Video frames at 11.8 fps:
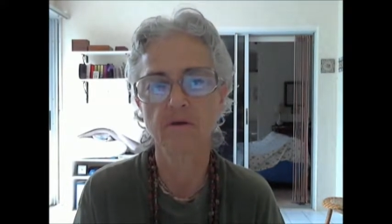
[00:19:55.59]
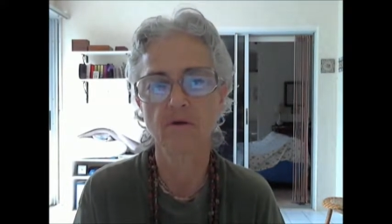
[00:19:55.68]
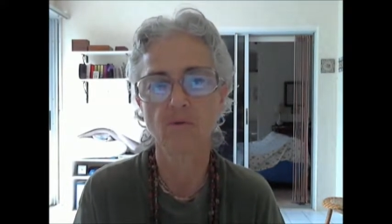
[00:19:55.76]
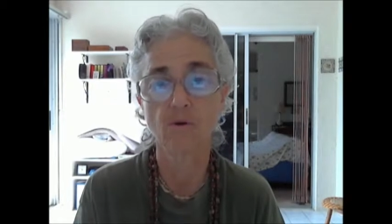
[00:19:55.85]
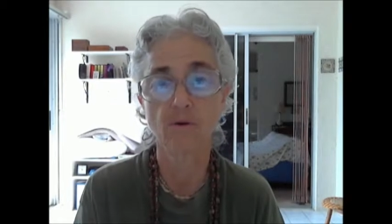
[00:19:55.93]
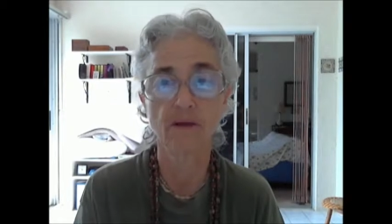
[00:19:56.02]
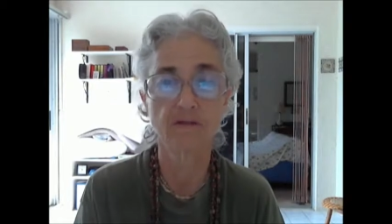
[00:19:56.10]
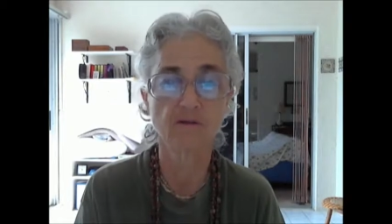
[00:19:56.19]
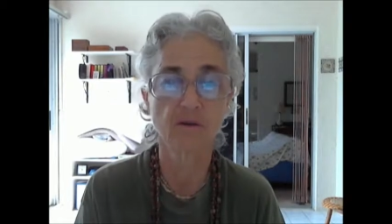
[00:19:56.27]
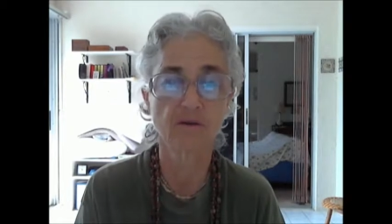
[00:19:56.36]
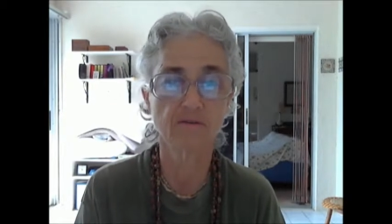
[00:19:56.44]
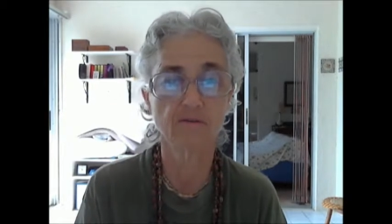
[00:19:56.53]
Whereas
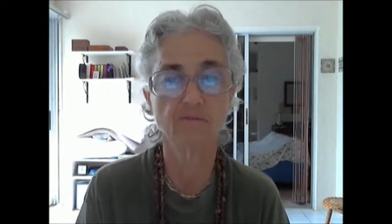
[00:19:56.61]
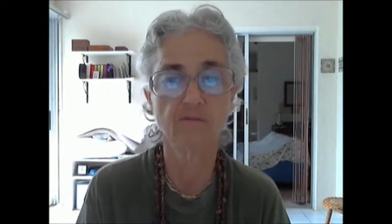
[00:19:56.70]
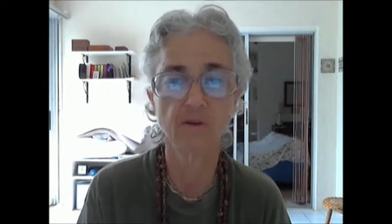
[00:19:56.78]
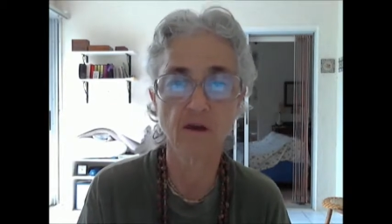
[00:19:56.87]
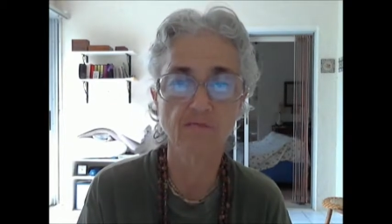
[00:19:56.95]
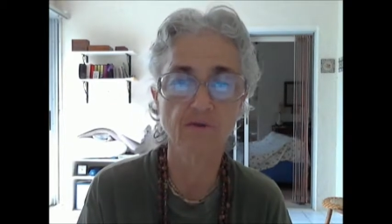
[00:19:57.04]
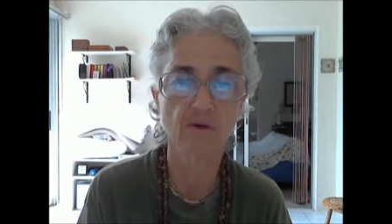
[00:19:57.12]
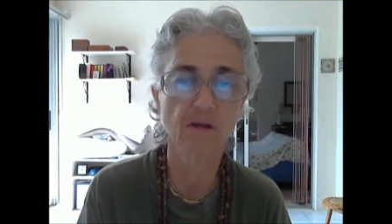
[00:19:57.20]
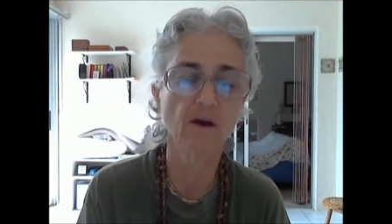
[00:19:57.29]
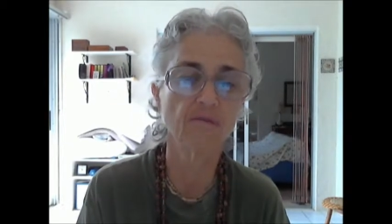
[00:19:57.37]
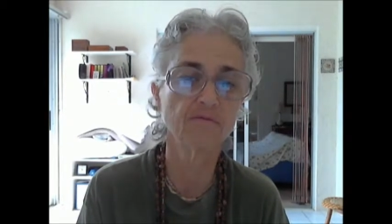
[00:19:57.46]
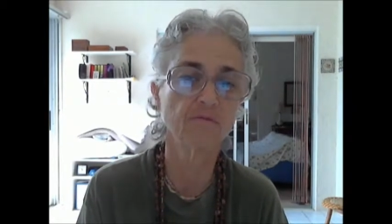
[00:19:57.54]
I was living a very
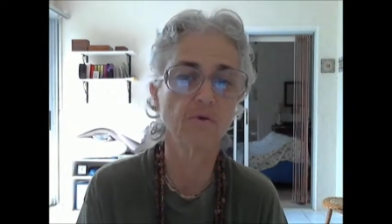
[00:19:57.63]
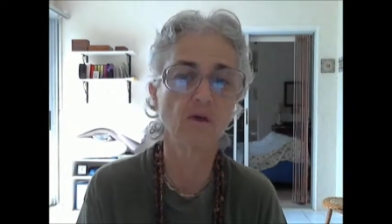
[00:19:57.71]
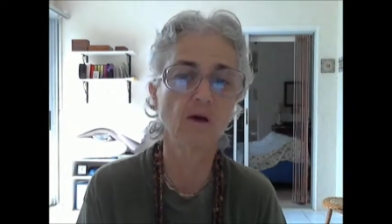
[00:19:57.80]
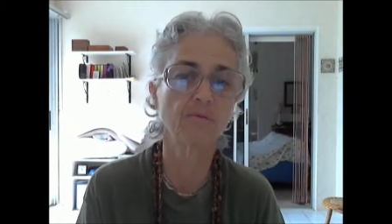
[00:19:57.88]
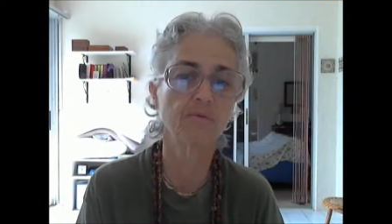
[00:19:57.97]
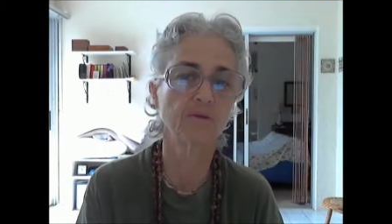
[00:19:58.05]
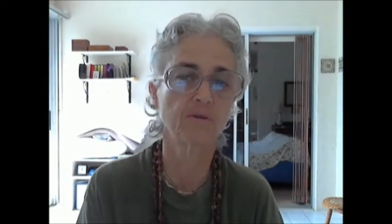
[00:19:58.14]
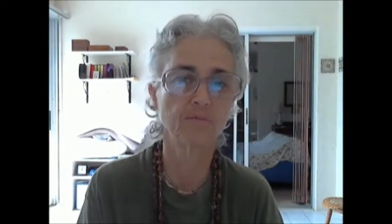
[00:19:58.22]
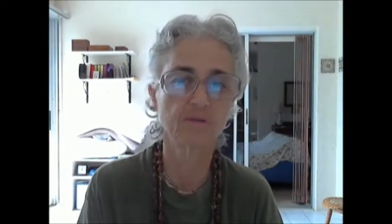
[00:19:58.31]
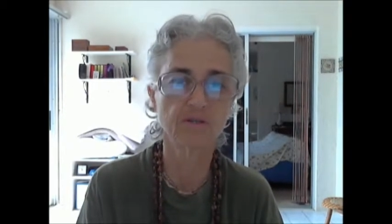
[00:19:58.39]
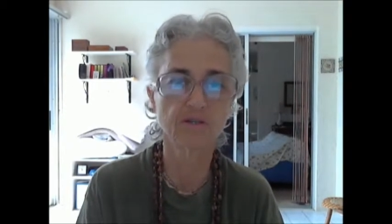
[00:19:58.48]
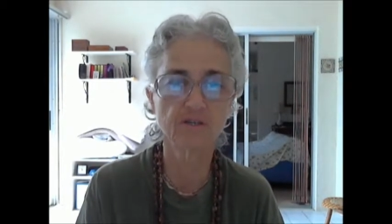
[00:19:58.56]
comfortable, opulent
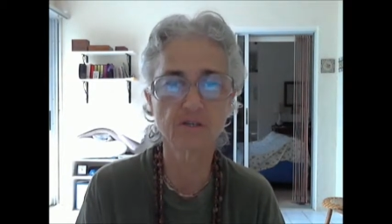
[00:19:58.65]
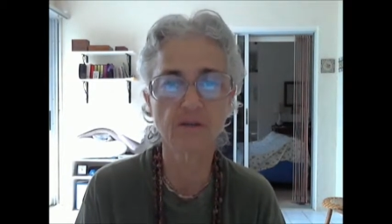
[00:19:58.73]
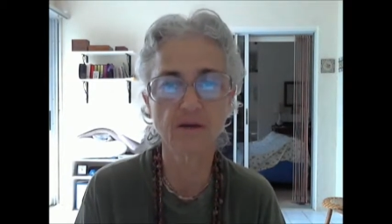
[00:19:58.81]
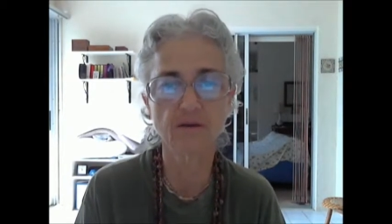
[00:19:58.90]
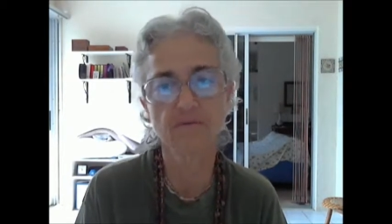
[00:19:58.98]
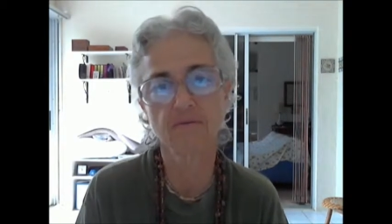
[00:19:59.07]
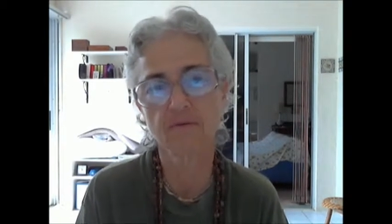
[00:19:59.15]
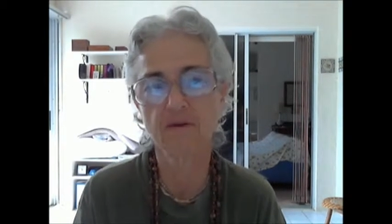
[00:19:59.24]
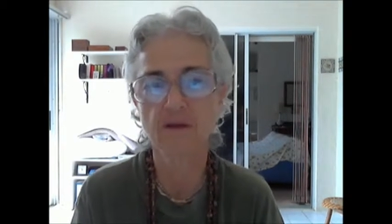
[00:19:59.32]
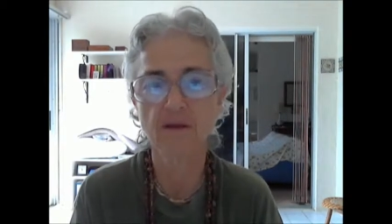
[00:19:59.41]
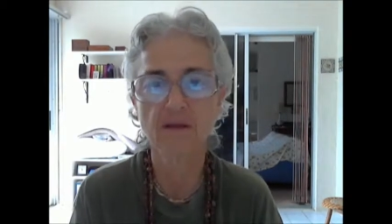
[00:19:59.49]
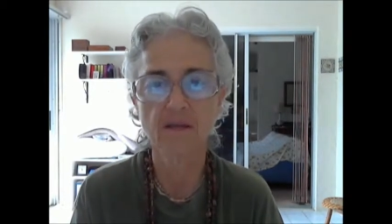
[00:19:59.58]
position,
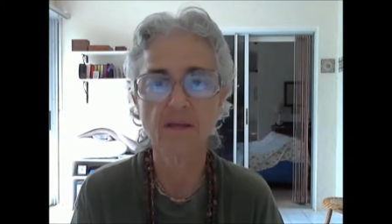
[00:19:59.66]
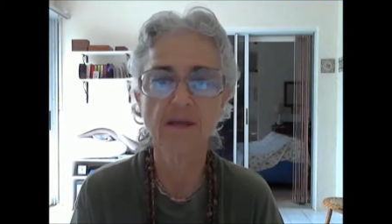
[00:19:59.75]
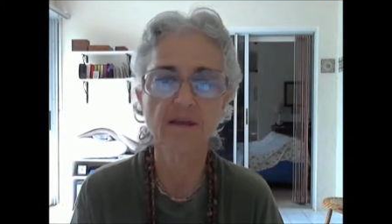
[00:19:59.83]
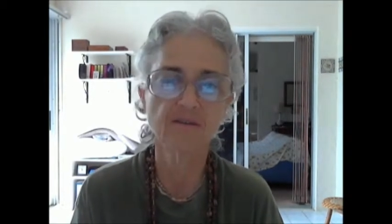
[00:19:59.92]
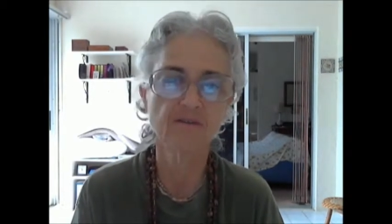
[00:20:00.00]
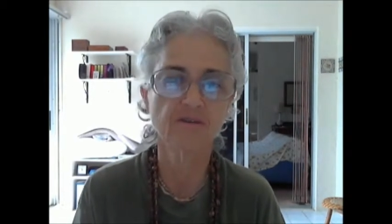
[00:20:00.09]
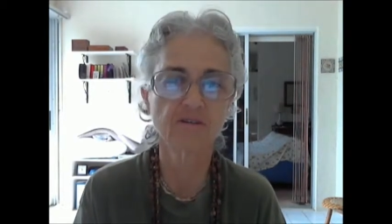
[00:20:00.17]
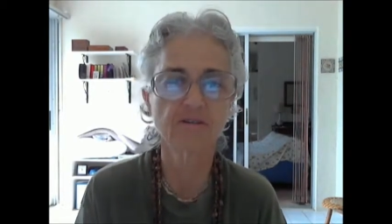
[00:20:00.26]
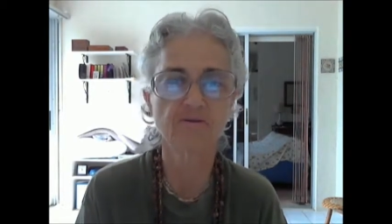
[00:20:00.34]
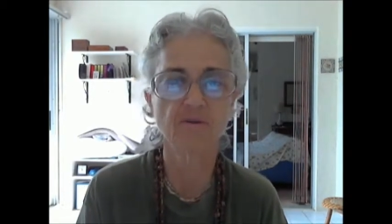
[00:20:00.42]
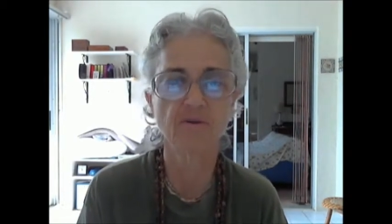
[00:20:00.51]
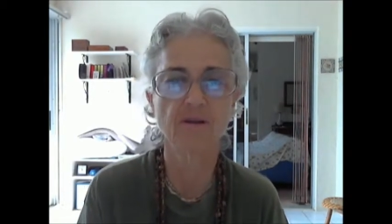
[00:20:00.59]
yes, Krishna's
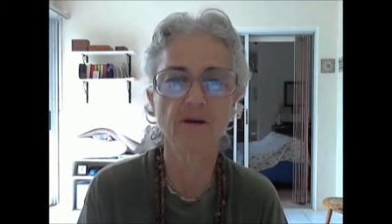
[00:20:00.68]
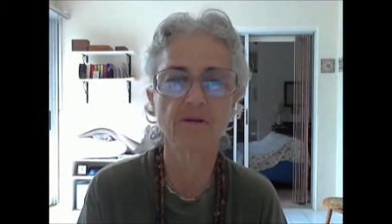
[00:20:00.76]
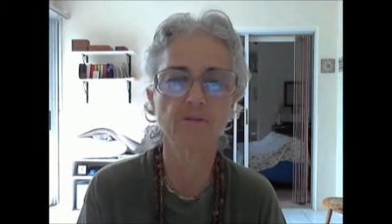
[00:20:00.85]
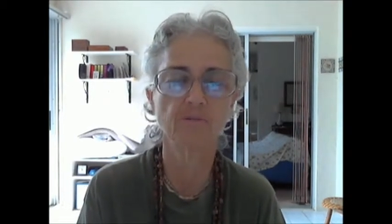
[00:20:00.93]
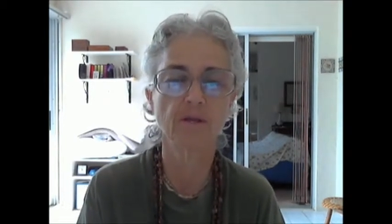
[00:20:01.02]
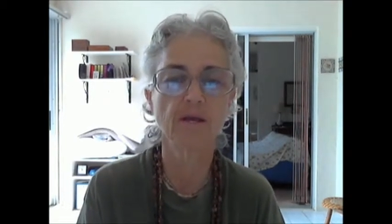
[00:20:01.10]
very nice, but